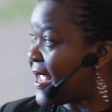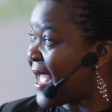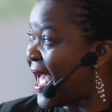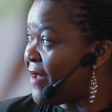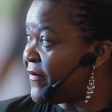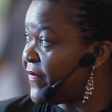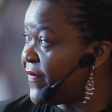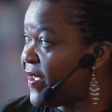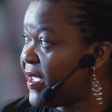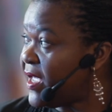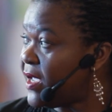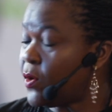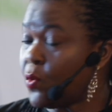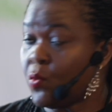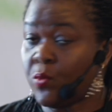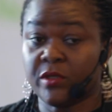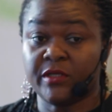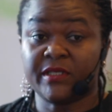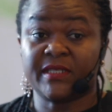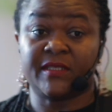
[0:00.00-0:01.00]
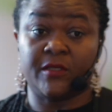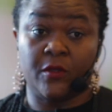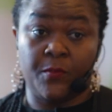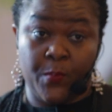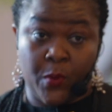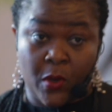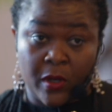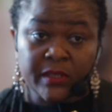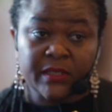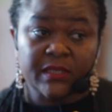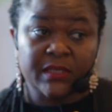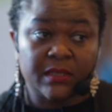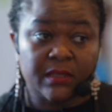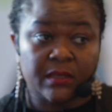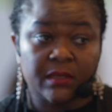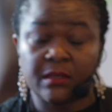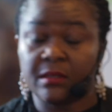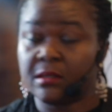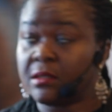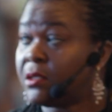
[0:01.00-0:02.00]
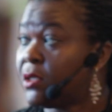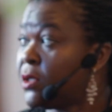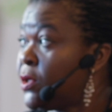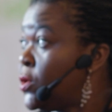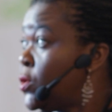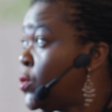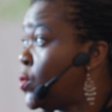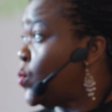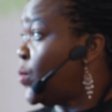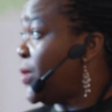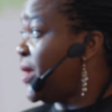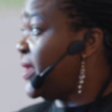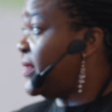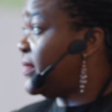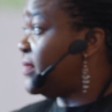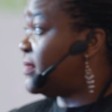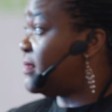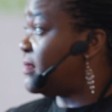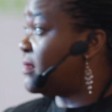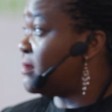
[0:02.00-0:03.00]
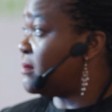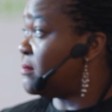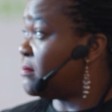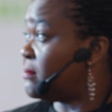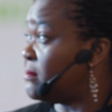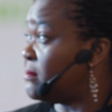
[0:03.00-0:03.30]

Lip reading: Gavi will support with